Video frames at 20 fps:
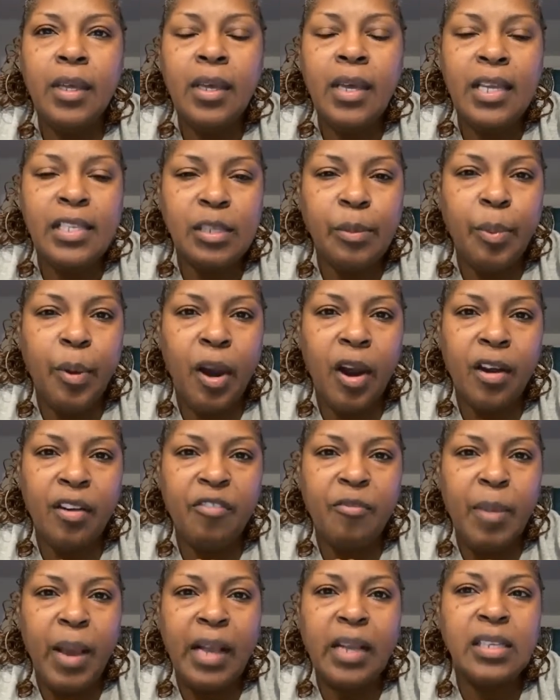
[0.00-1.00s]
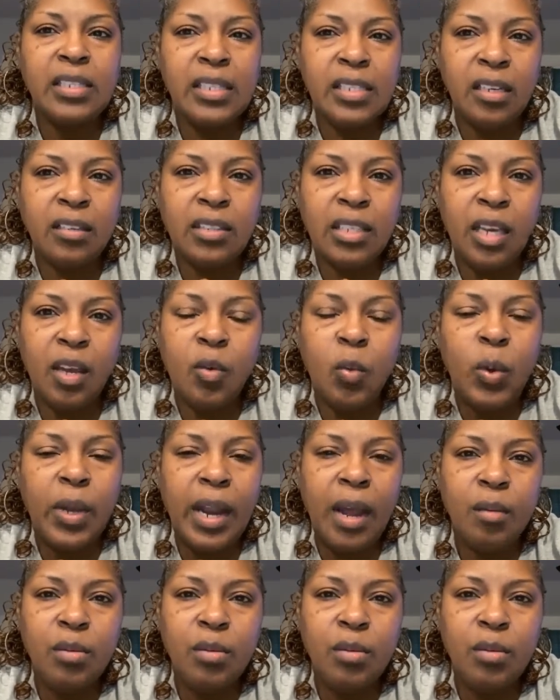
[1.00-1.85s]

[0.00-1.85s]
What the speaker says: as a part of my consulting and what I